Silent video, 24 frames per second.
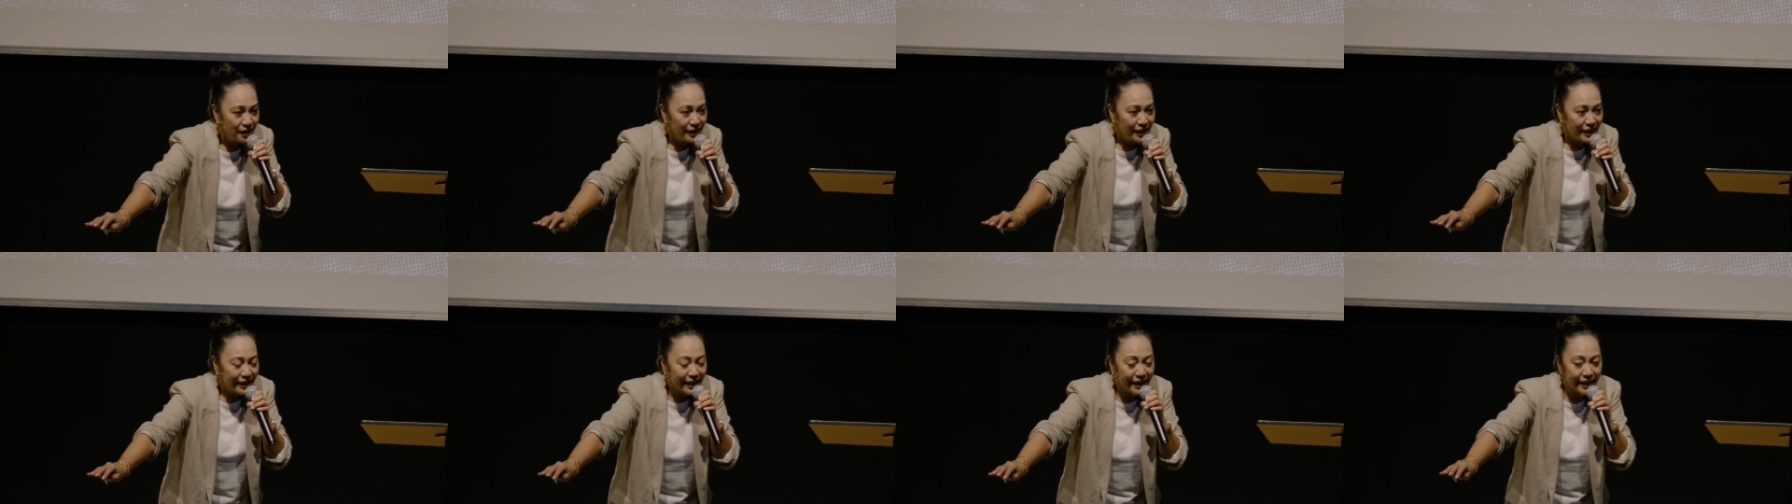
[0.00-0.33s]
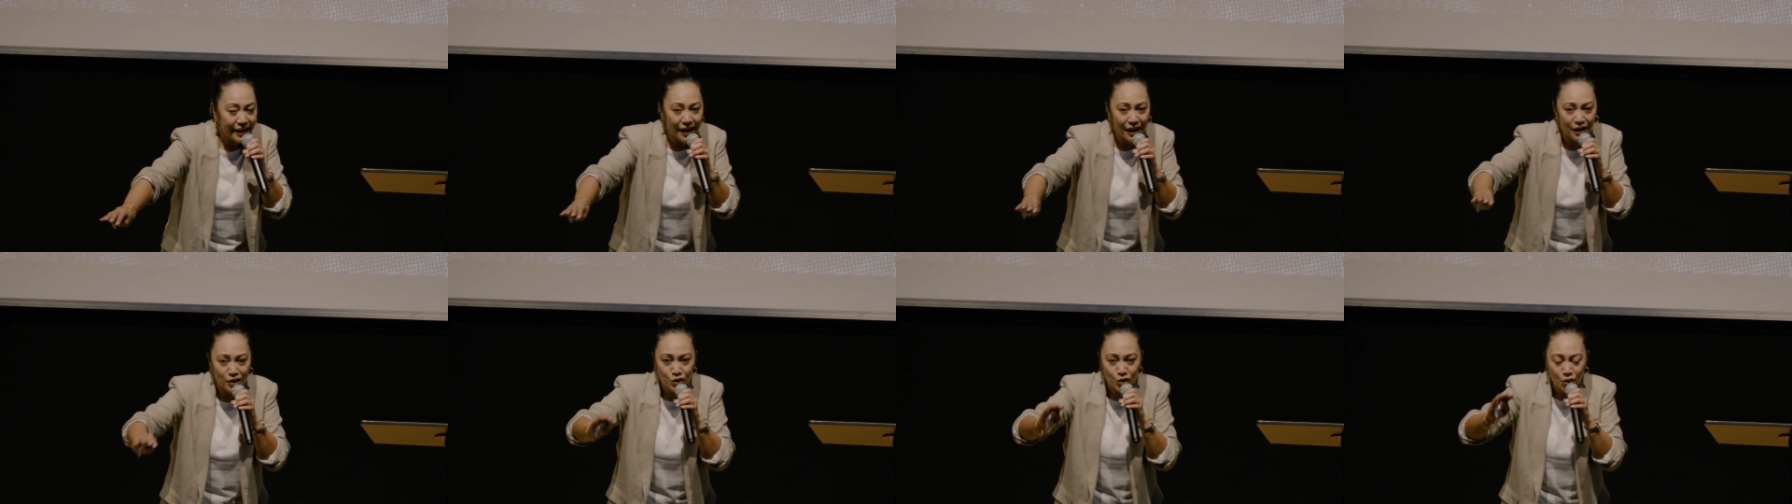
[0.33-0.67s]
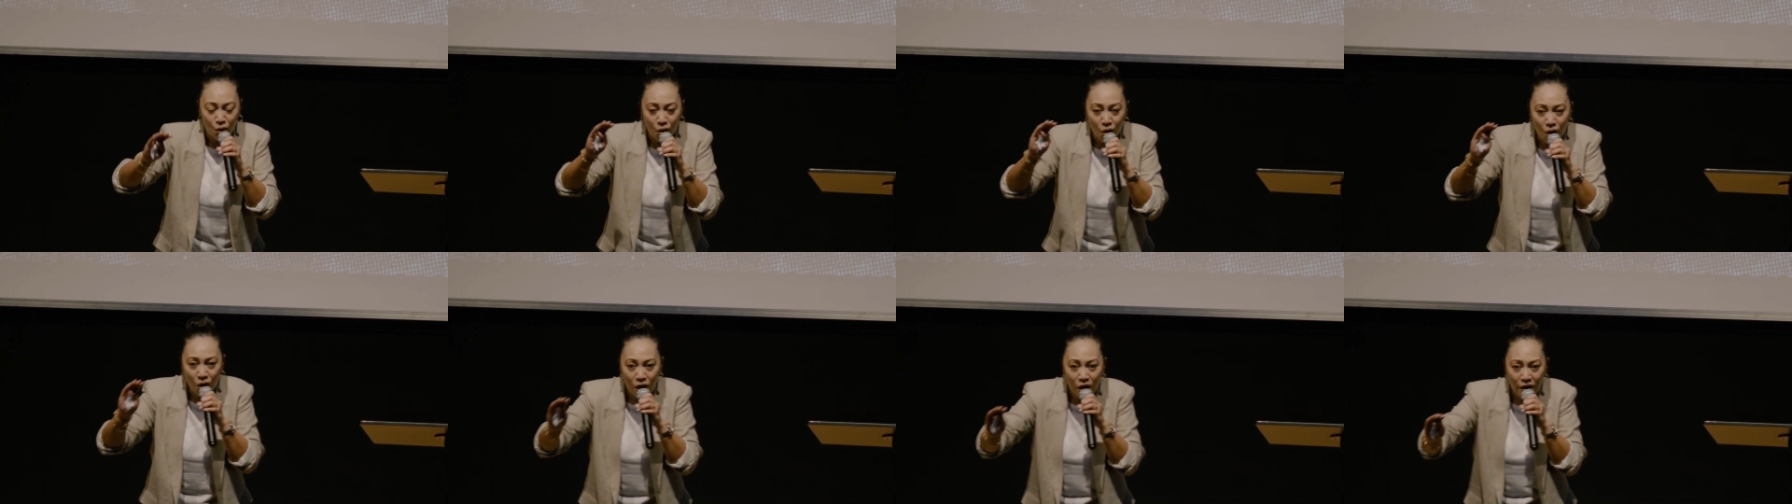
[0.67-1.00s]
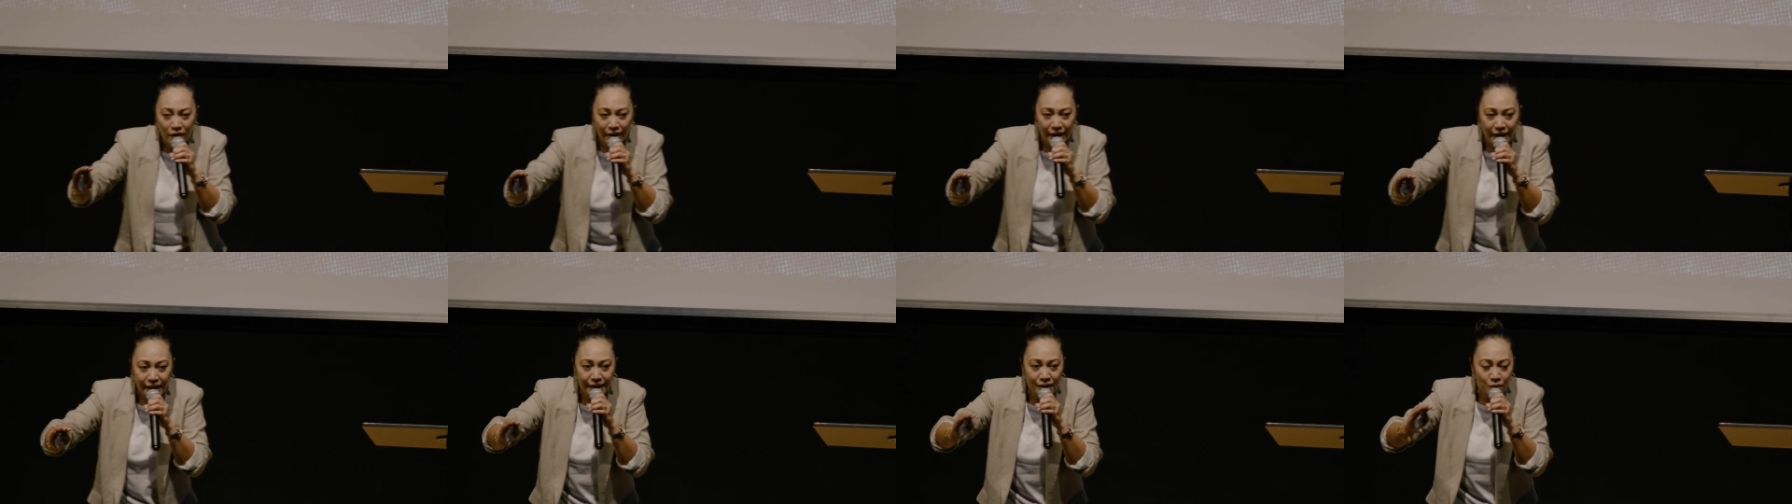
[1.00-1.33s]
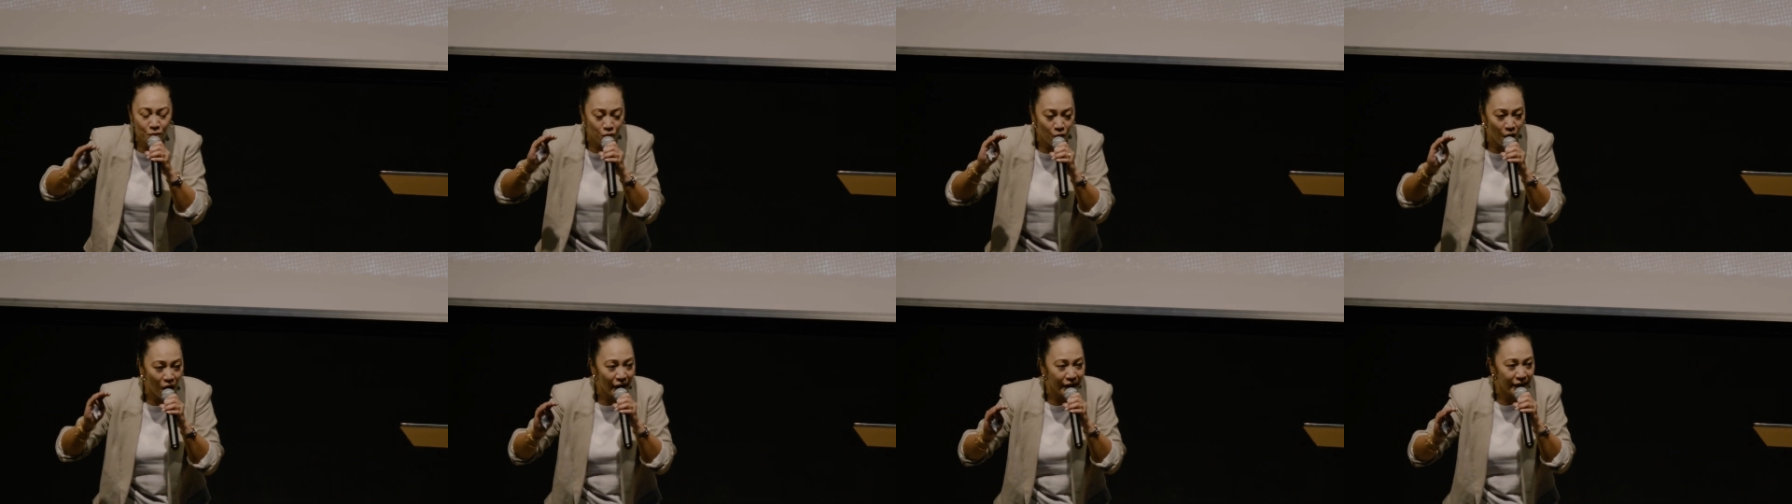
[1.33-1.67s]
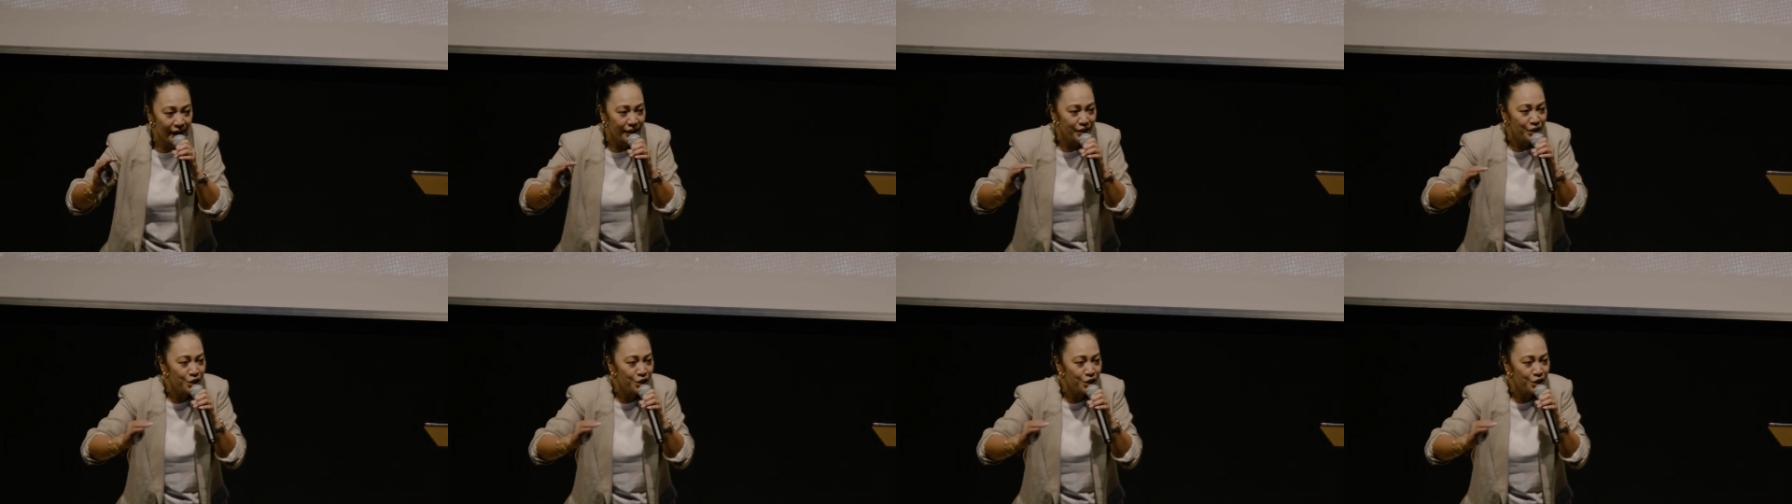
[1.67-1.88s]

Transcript: He has already won it.